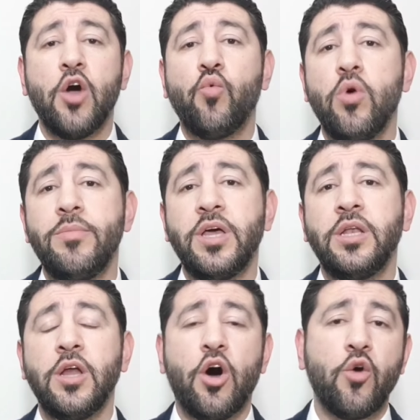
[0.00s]

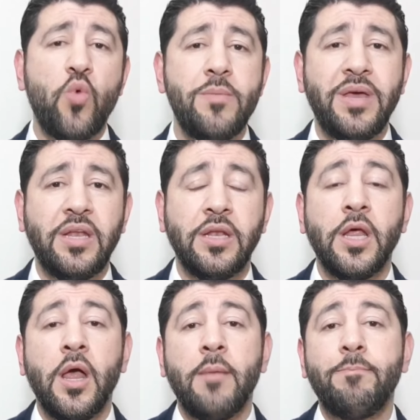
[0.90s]
women or women,
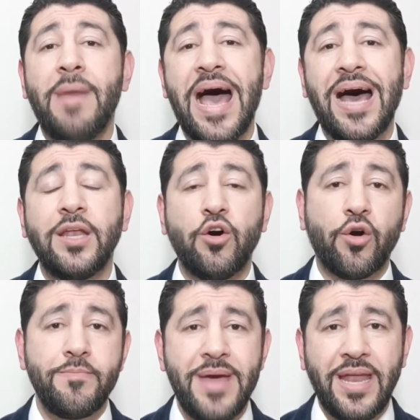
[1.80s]
man
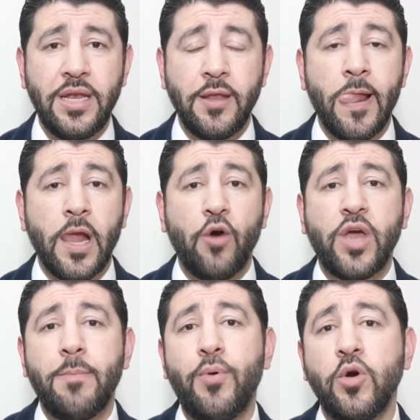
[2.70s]
or men,
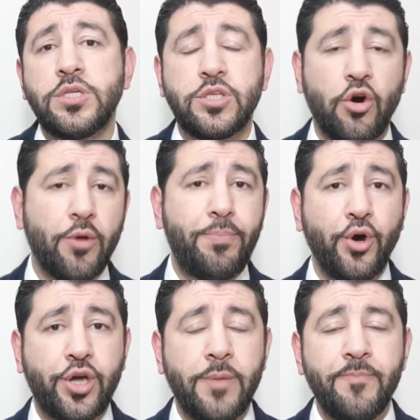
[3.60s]
okay, books or
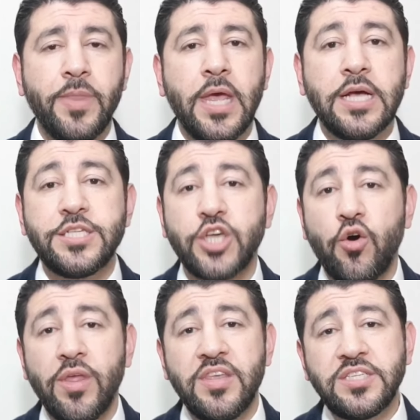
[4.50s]
book.
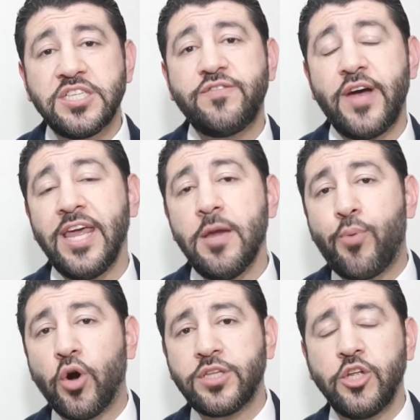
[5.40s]
So this is very
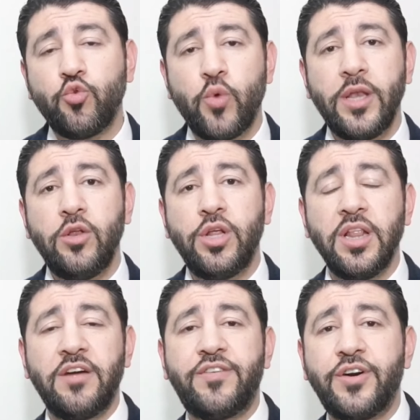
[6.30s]
important when you
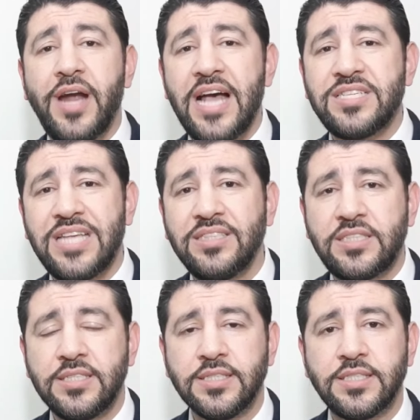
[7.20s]
deliver a
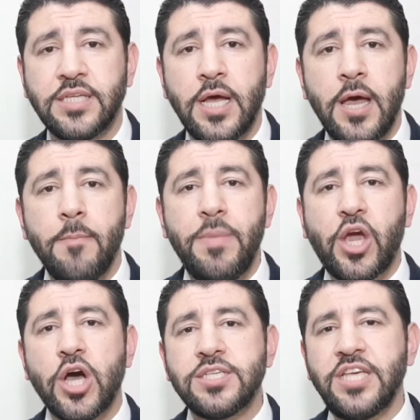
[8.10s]
sentence,
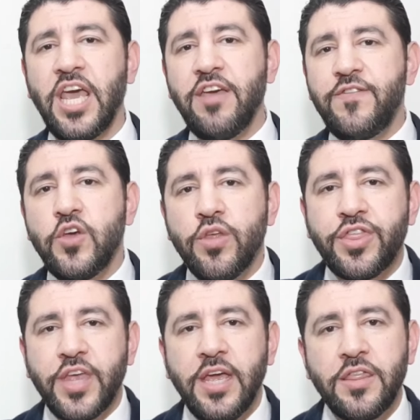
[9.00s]
because if you
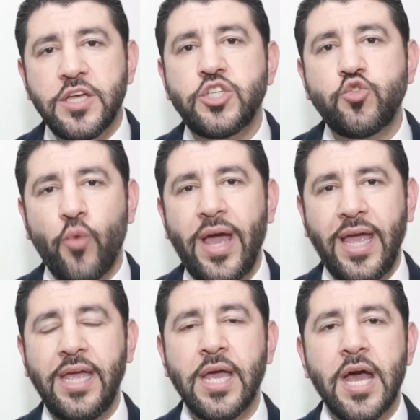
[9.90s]
think this
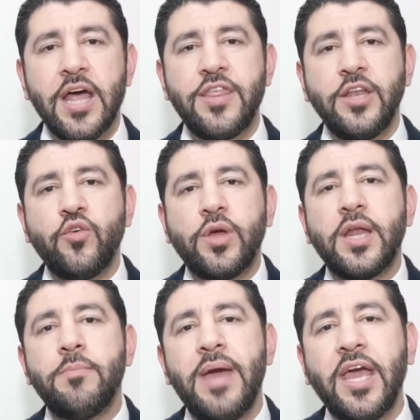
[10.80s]
way, then you're going
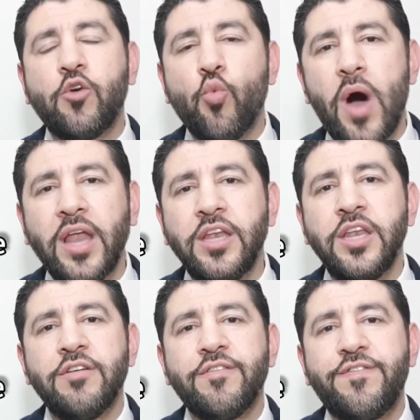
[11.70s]
to make
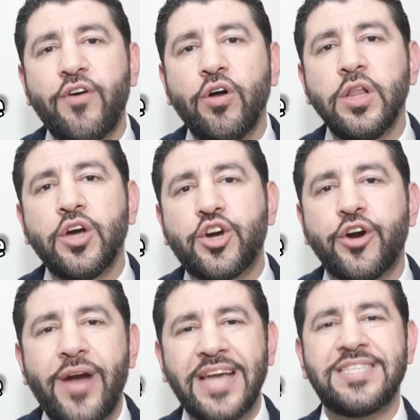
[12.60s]
one full
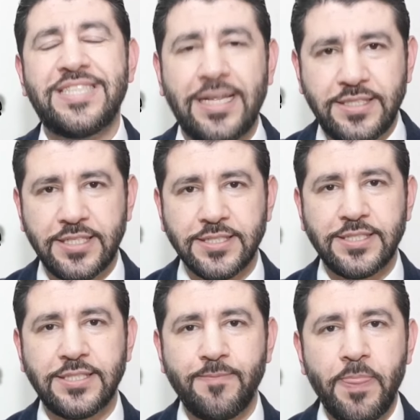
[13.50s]
correct
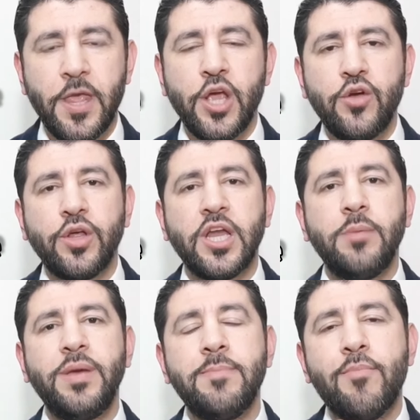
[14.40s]
sentence. You're going
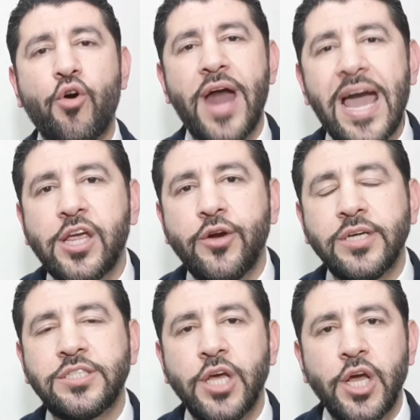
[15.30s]
to be more
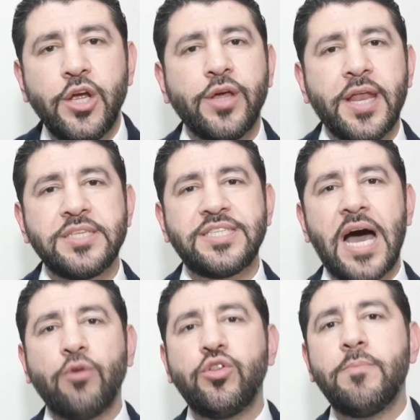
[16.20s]
accurate, you're going to
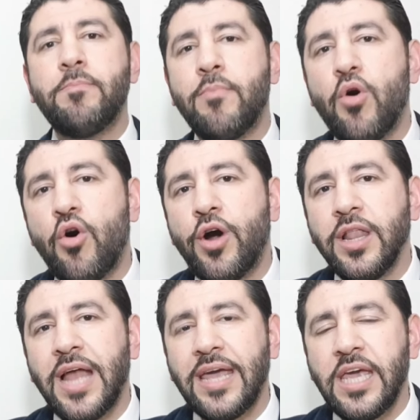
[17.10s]
sound more
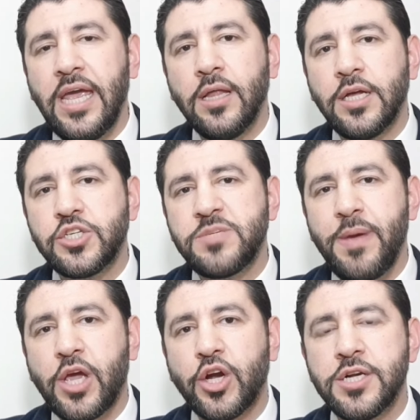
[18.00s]
like English
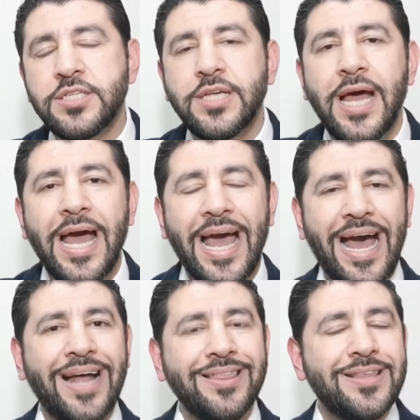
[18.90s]
speakers,
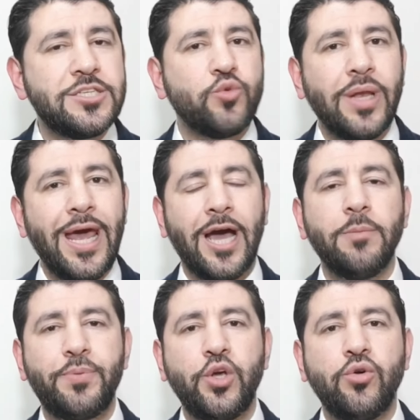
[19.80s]
and this will
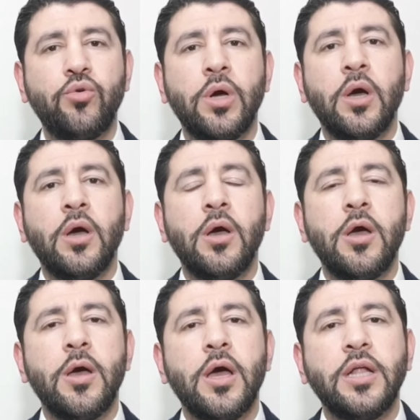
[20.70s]
help you
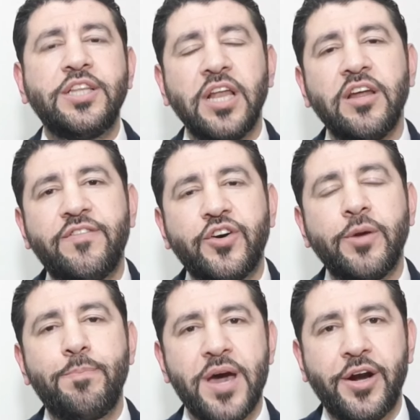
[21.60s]

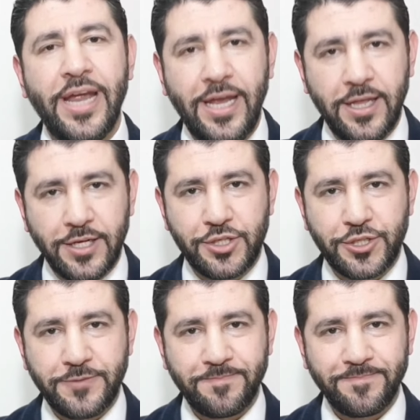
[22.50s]
deliver better
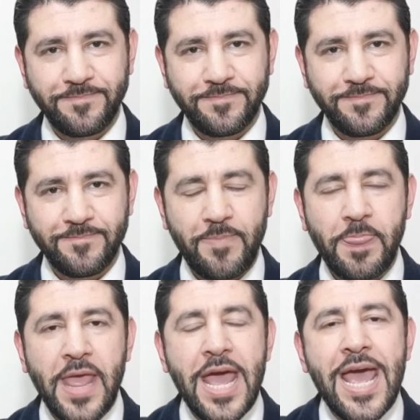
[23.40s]
English.
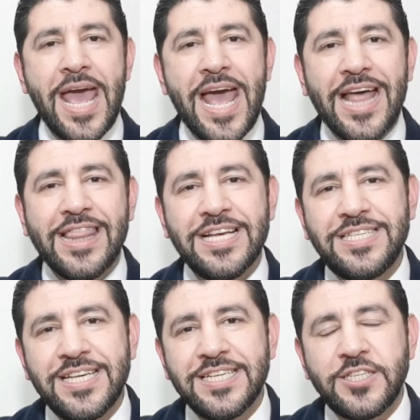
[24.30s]

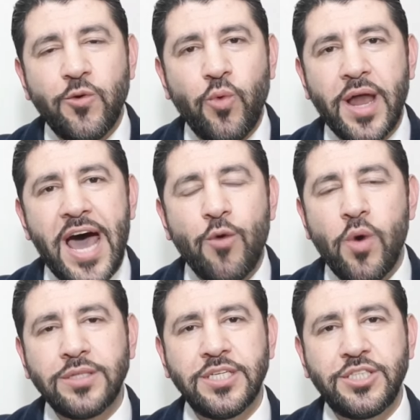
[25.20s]
This is what I
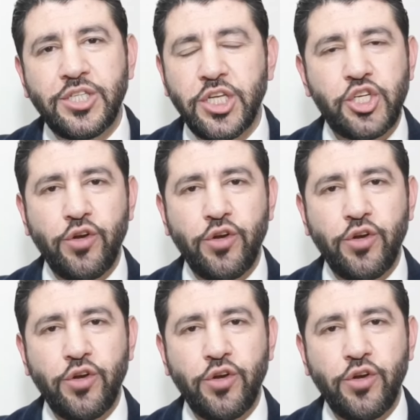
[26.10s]
wanted to teach